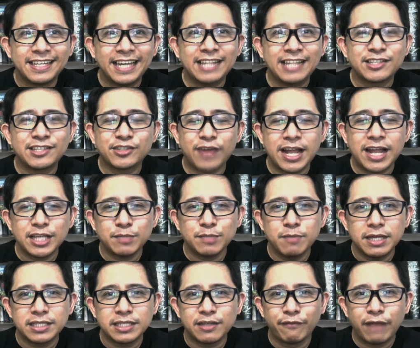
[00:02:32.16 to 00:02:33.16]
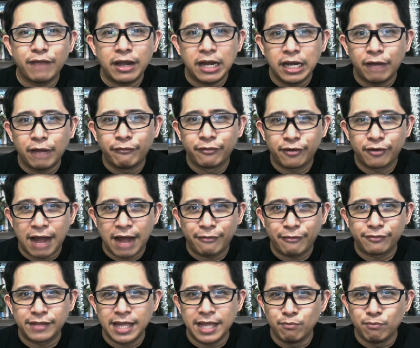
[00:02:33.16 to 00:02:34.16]
strikes me as a very
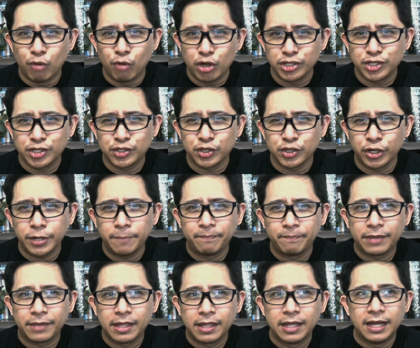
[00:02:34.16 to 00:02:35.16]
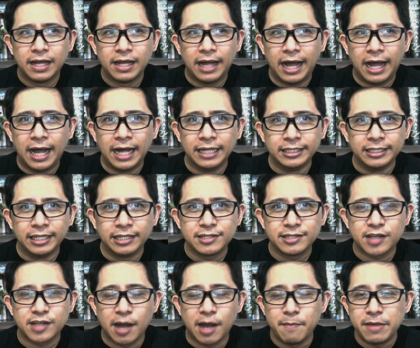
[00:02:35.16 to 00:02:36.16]
Lovecraftian monster
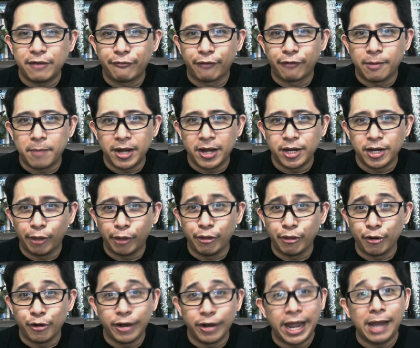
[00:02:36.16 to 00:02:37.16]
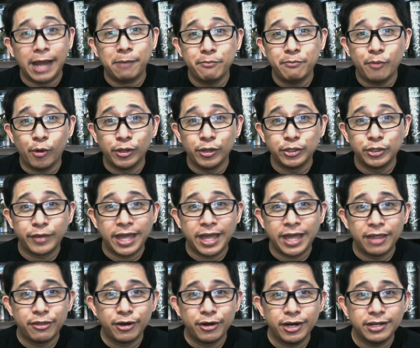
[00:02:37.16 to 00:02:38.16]
that's coming from another realm
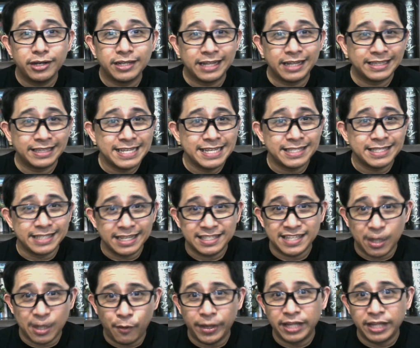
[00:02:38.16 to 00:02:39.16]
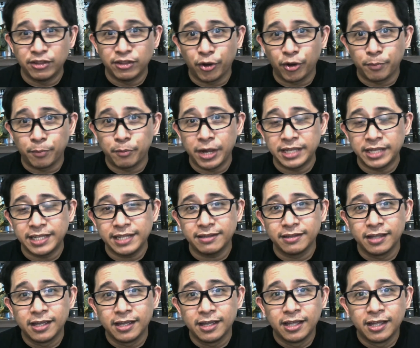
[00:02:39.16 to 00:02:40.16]
altogether. At least that's how I interpret it.
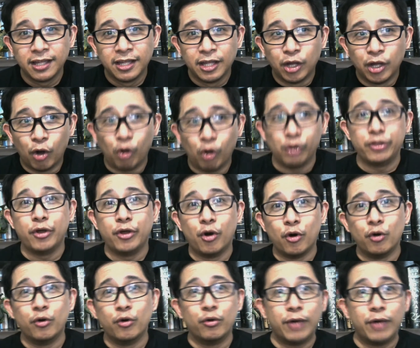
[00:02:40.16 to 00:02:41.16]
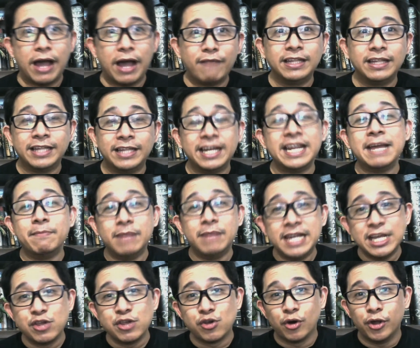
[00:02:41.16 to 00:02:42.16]
Although having the name
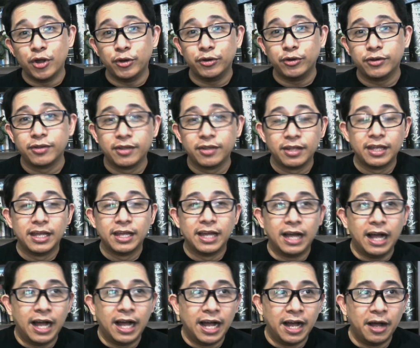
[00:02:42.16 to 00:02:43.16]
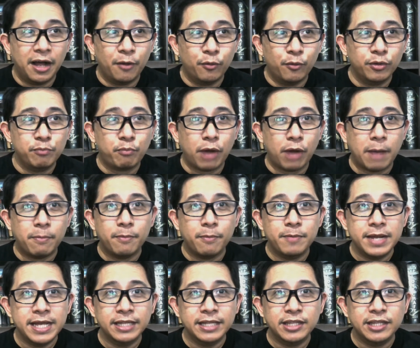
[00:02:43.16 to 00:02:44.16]
Legion would
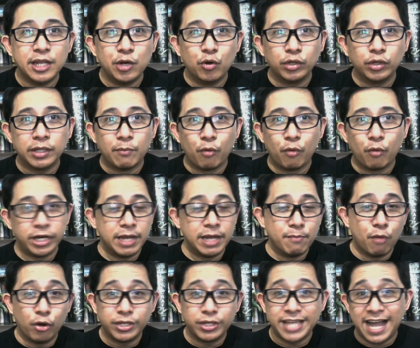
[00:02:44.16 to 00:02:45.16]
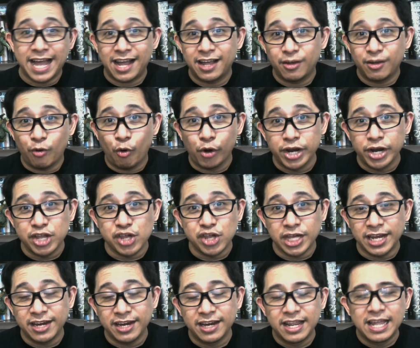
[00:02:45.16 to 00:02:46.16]
probably denote a more demoniac
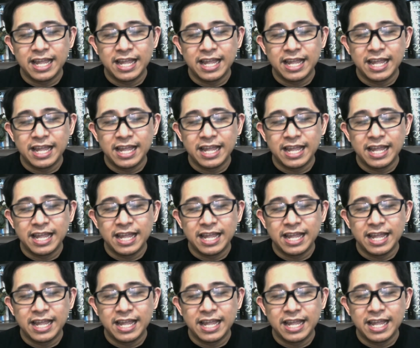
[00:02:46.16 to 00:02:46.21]
origin.